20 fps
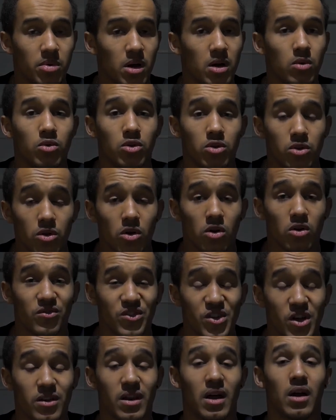but it would not have
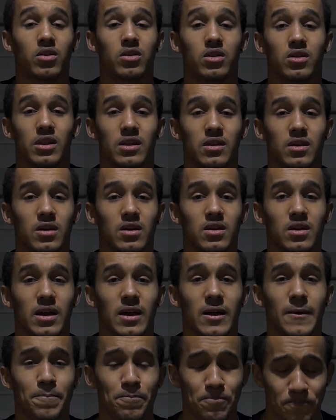turned out good,
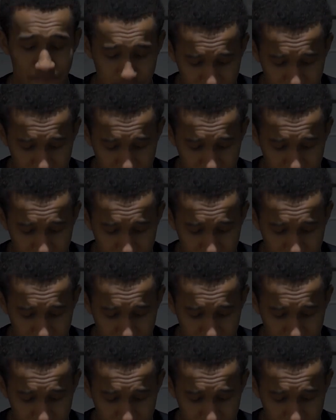yeah?